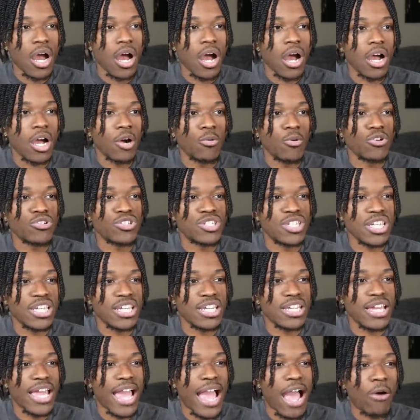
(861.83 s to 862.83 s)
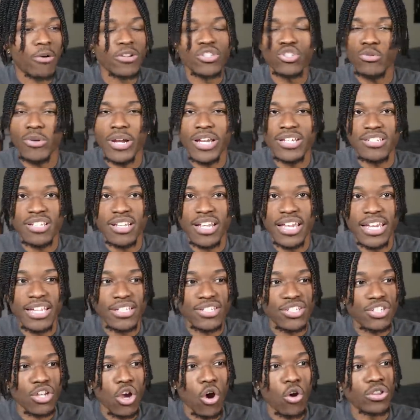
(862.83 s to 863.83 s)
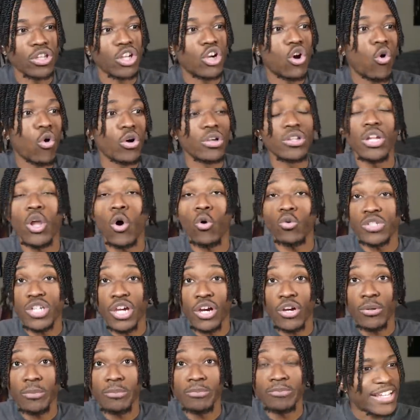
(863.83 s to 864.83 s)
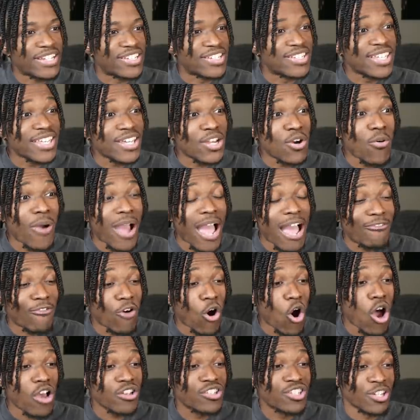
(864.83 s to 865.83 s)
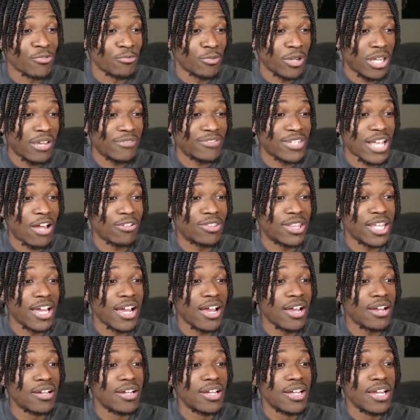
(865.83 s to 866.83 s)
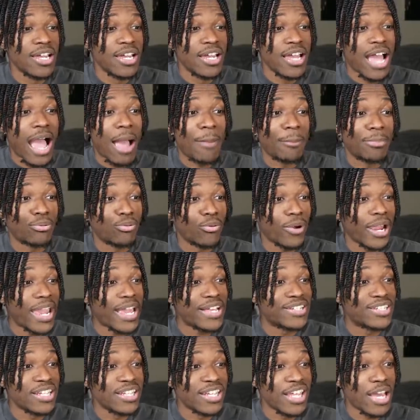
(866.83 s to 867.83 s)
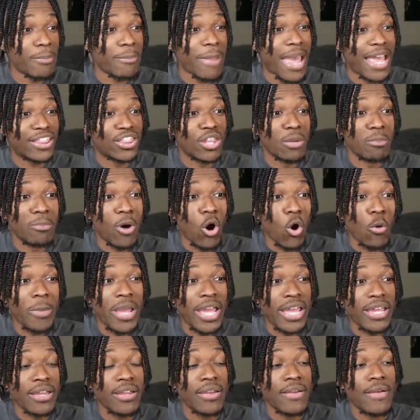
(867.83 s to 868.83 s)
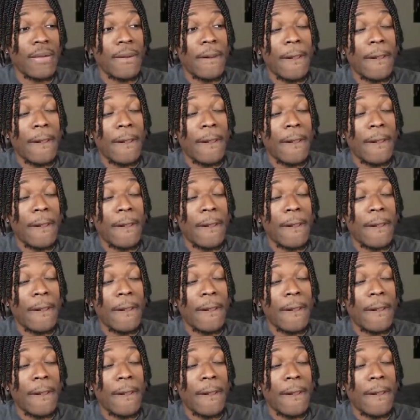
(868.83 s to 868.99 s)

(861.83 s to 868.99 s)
Uh, we'll see how it translates on the court long term. They still have Austin Reaves out there. I'm praising them at the moment